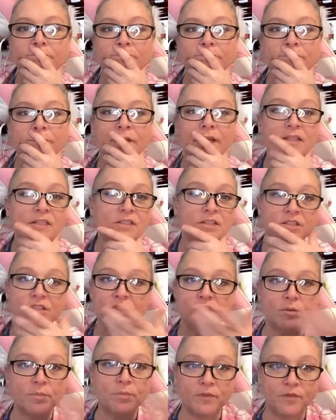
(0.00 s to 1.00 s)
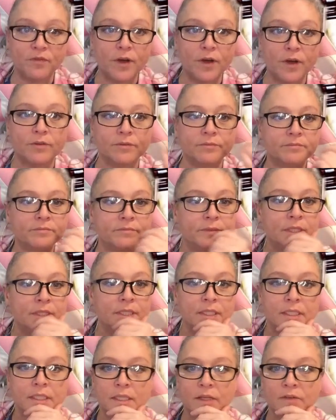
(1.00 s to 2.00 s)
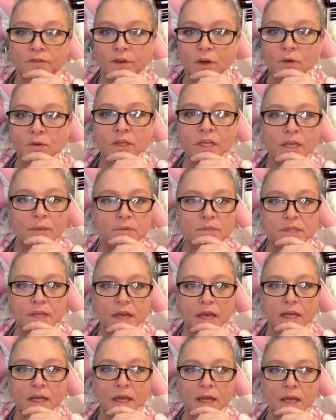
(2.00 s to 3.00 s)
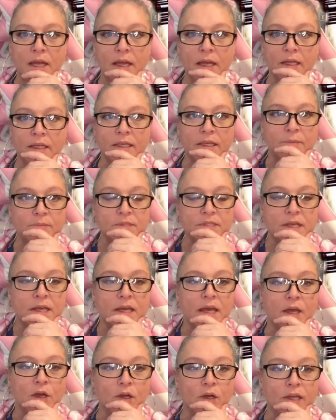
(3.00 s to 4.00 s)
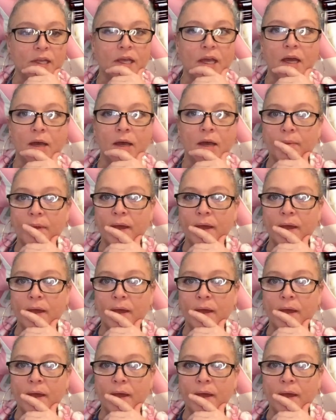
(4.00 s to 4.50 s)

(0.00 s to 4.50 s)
It's the stupid phone. The phone keeps hooking up